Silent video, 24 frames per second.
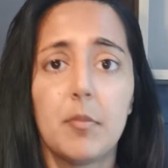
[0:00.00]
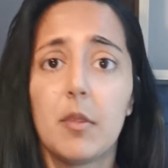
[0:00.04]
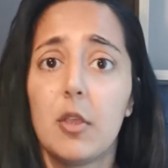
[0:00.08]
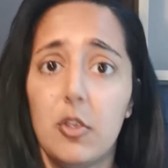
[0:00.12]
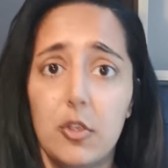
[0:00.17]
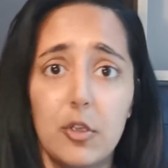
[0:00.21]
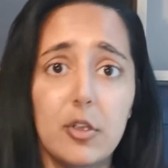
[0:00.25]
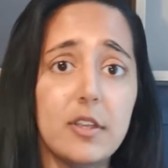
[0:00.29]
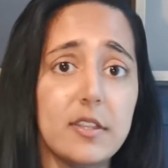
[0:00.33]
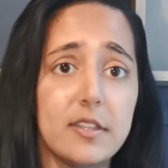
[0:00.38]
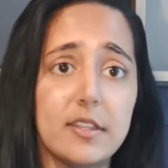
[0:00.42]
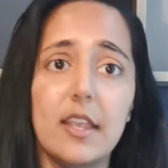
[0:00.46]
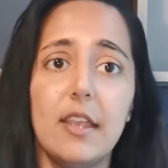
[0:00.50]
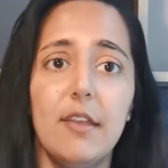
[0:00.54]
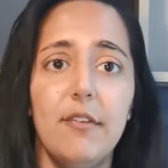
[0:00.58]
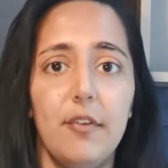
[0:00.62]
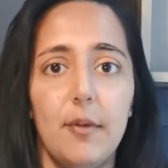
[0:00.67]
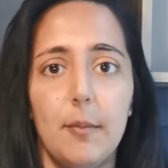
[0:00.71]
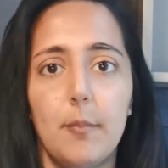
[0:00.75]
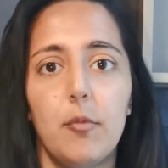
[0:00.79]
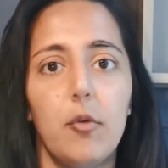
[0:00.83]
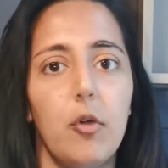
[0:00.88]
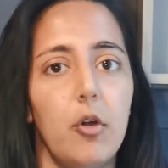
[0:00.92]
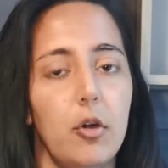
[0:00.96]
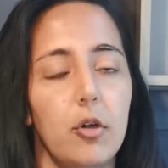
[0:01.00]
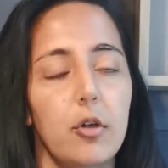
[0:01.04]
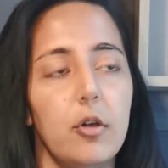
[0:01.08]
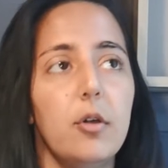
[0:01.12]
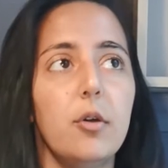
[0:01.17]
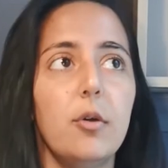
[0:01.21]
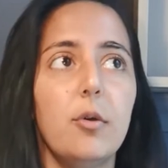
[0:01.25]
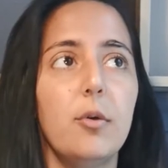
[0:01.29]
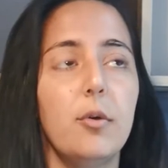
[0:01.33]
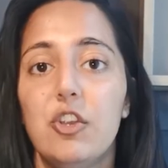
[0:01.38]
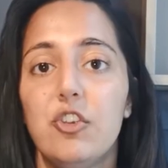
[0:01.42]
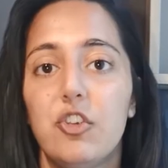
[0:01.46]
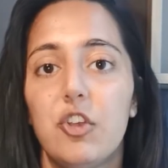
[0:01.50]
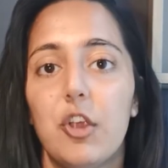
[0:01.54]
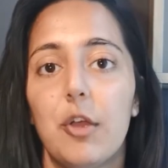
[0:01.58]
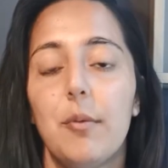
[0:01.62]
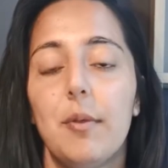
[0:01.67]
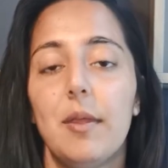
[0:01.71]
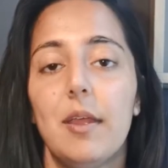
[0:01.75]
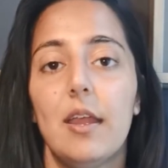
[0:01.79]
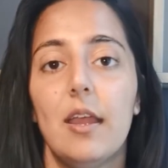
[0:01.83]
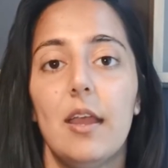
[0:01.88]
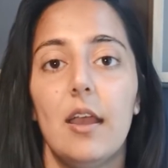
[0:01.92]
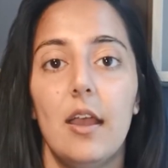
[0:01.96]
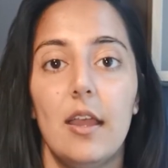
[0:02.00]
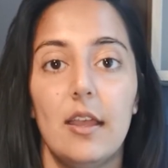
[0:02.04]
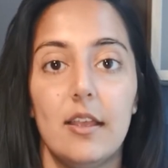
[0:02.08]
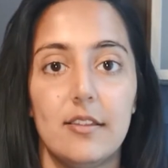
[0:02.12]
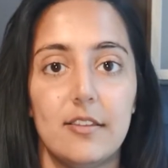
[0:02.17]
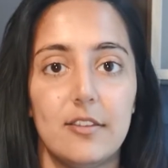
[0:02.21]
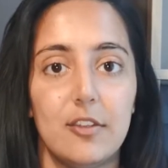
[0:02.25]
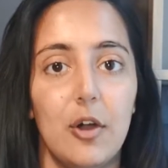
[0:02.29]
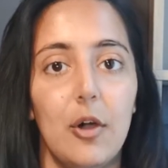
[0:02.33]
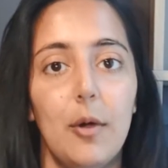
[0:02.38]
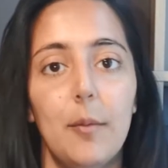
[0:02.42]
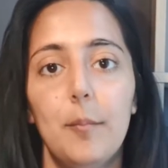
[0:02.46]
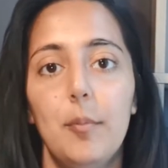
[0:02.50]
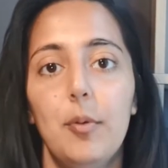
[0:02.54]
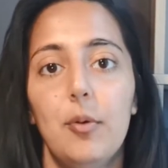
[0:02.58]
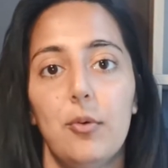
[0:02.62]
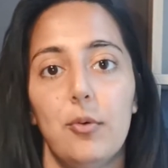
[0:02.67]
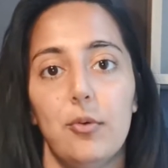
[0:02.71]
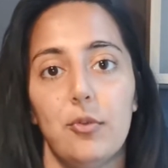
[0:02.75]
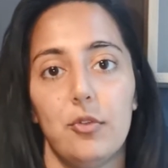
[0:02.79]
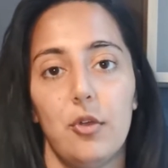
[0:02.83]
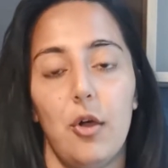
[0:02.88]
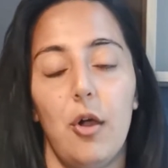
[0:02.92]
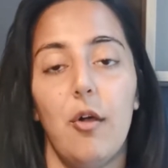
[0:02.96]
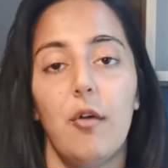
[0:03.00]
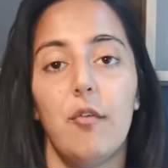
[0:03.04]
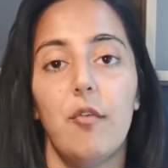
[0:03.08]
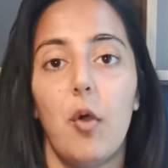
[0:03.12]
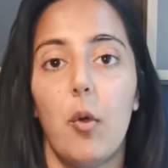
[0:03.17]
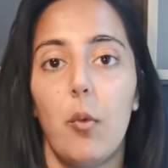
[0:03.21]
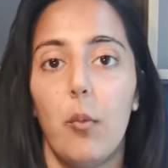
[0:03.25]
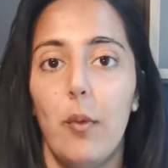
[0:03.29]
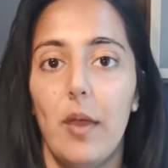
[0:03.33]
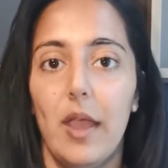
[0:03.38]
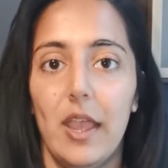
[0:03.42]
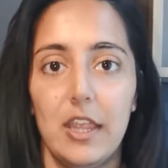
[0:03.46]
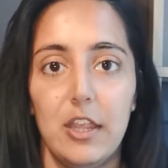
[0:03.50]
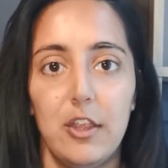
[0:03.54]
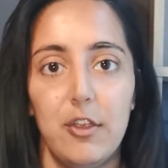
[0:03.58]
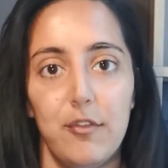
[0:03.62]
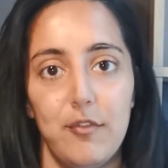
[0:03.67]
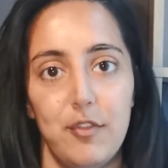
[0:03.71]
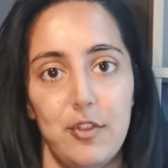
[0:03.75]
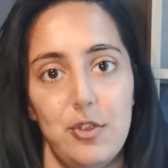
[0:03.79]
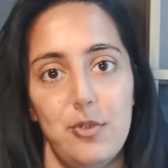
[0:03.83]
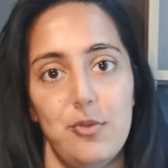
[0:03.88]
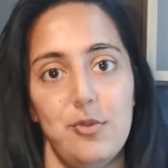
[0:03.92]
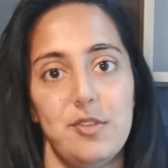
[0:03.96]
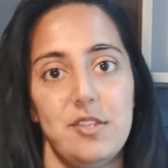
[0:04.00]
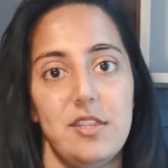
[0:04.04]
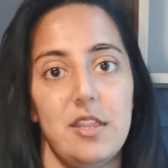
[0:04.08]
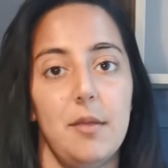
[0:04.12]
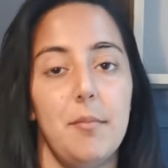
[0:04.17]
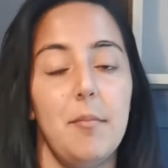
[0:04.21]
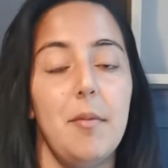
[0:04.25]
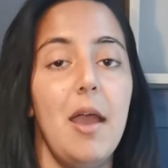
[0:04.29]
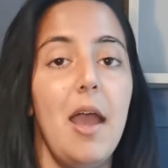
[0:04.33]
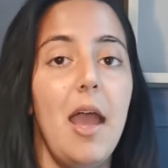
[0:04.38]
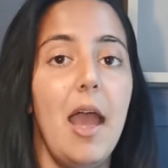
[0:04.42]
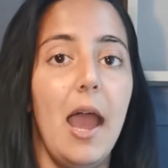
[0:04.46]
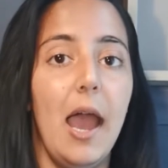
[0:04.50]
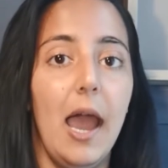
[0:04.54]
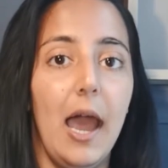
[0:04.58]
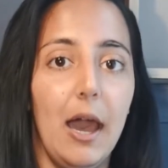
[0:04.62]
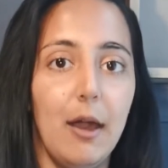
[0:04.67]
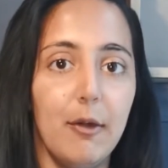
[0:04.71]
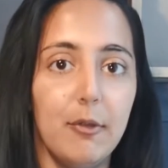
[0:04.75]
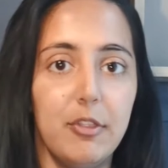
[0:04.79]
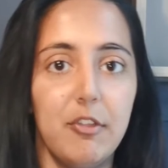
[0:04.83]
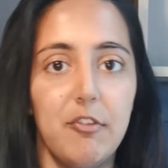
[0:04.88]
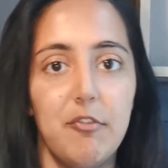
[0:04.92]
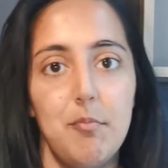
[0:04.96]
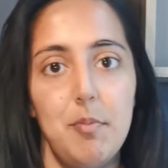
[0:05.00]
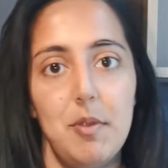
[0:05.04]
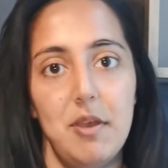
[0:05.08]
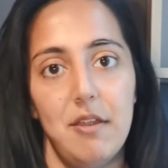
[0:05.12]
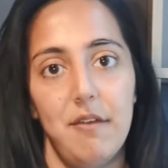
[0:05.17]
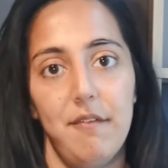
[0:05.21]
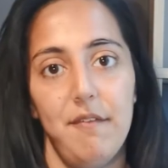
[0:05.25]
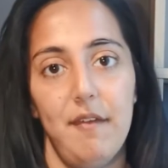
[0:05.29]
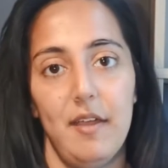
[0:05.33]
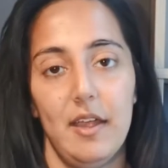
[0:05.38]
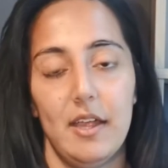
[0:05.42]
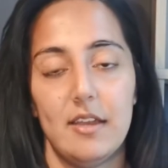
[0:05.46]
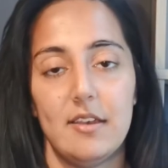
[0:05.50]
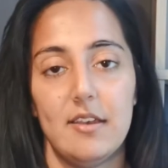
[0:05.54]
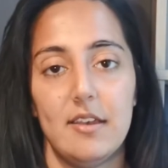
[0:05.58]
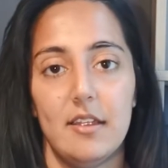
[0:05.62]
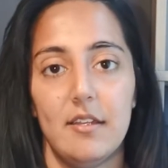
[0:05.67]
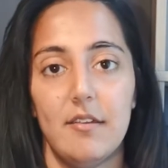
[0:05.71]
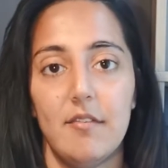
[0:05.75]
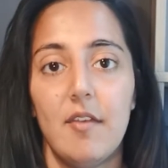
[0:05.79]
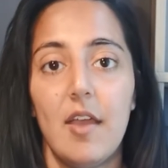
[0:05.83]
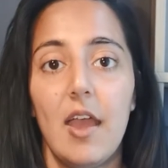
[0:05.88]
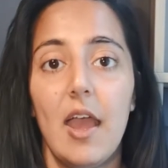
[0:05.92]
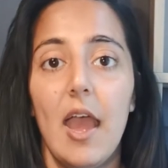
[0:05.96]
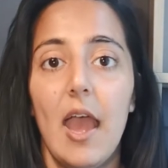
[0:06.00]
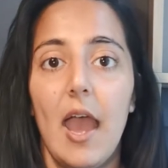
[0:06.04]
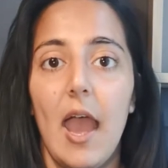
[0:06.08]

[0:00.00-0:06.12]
you could say if I'm wrong, or showing examples of where you've used them, how they've been effective,